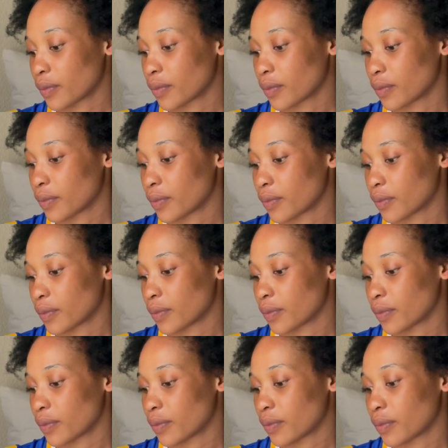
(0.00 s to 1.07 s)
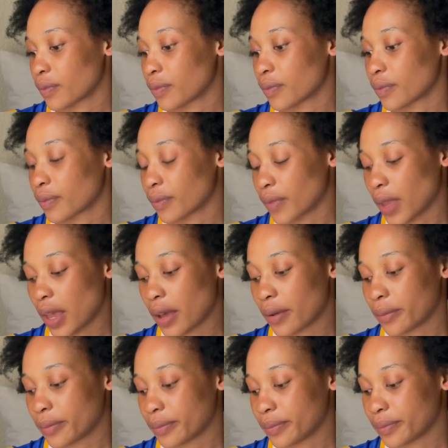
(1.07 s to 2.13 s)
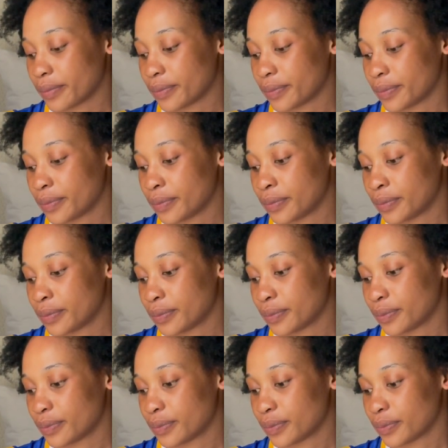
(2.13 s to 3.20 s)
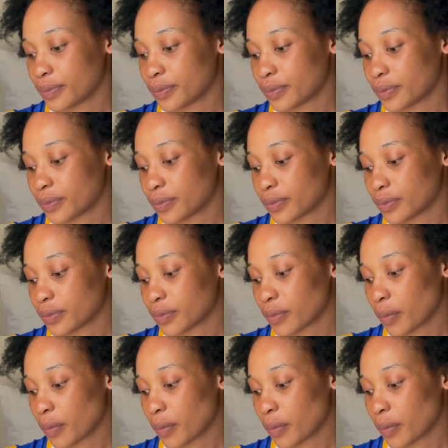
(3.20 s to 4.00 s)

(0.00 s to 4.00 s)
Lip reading: The person shown says nothing.